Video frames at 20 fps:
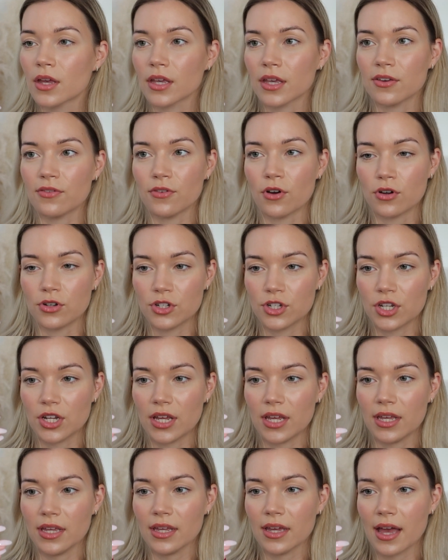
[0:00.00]

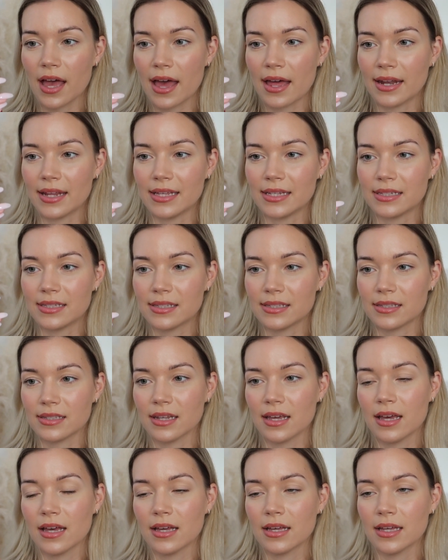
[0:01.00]
Givenchy, and it's
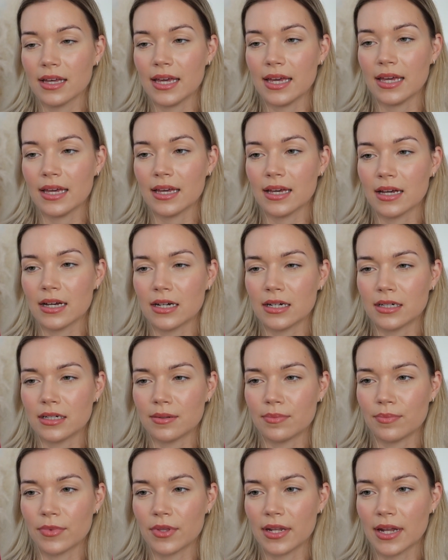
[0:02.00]

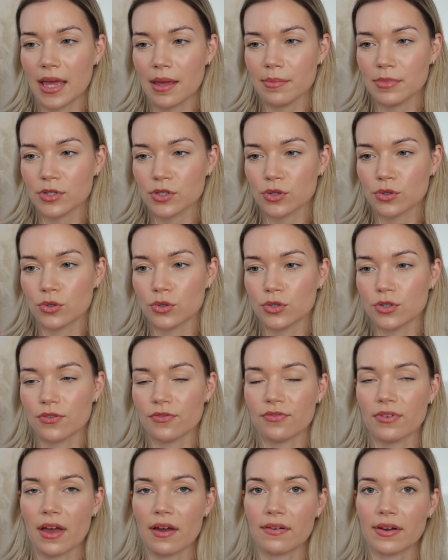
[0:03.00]
the name is called
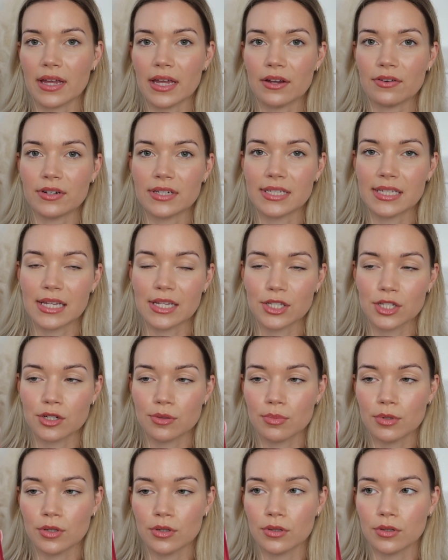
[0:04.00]
Very
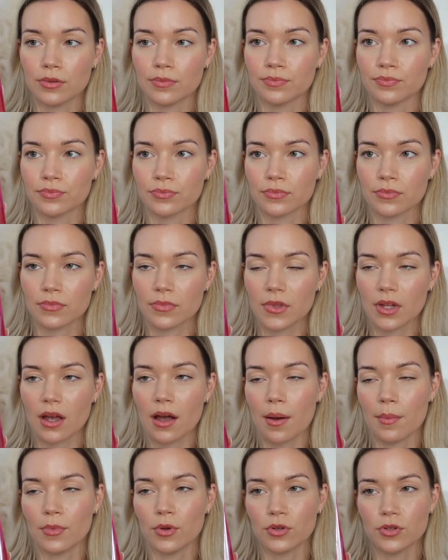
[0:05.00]
Irresistible.
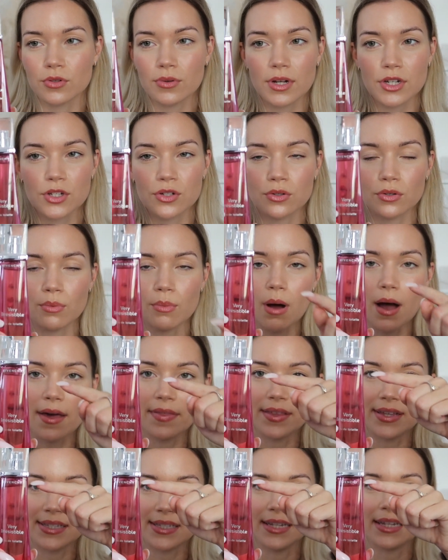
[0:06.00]
I'm not quite sure why
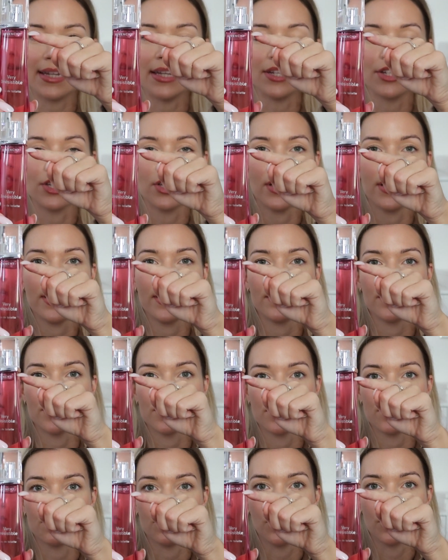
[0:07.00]
there's literally the
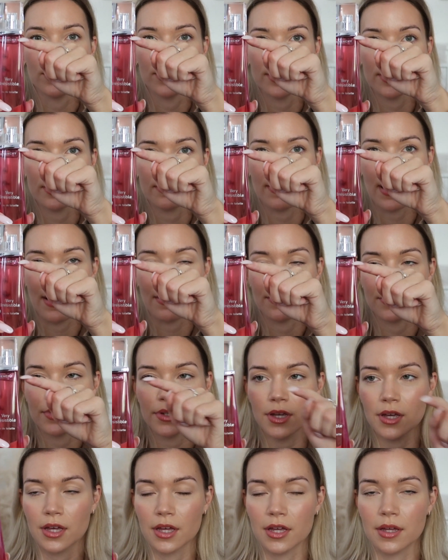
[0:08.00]
smallest amount
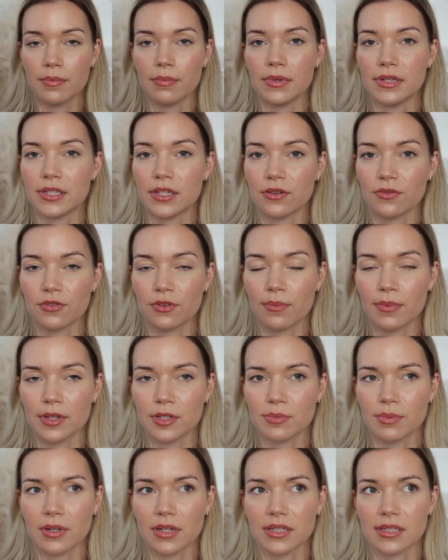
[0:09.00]
missing from
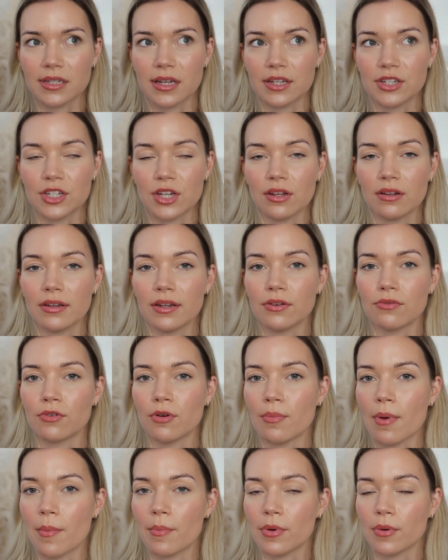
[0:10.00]
this, because I genuinely
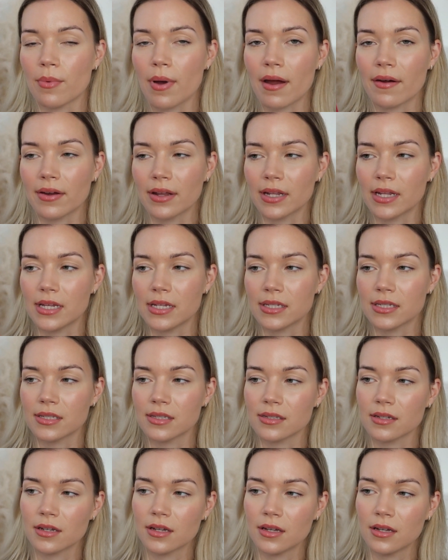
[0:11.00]
remember wearing
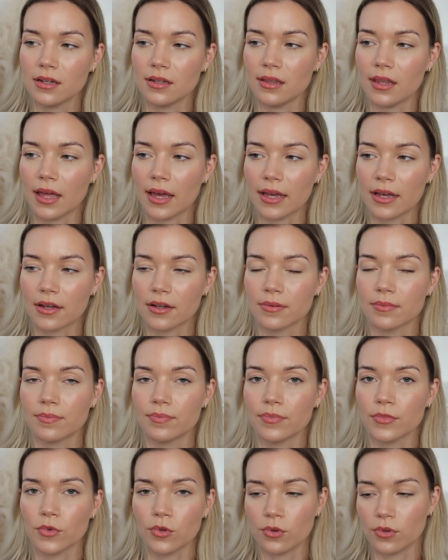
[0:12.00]
this like
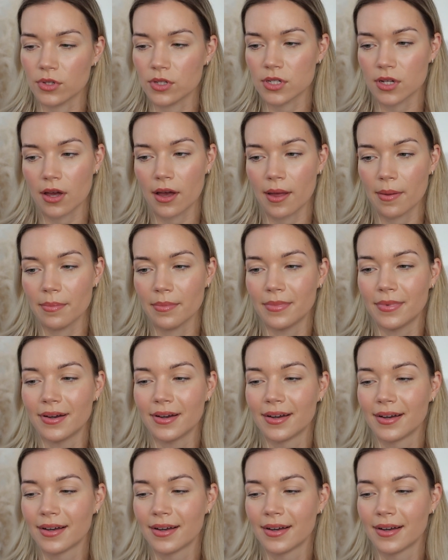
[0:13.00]
all the time.